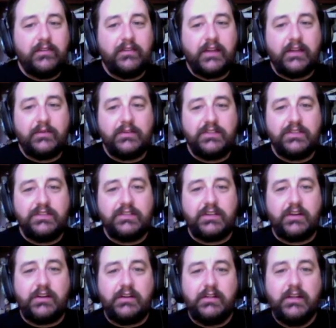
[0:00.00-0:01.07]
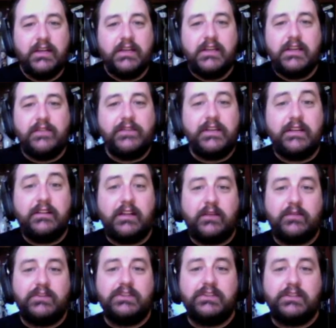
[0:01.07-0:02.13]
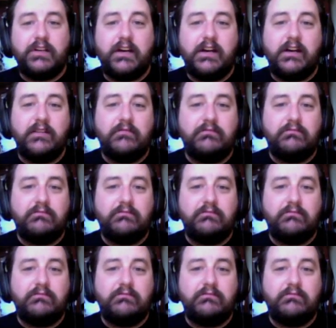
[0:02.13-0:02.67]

liked what you saw. If you didn't like what you saw,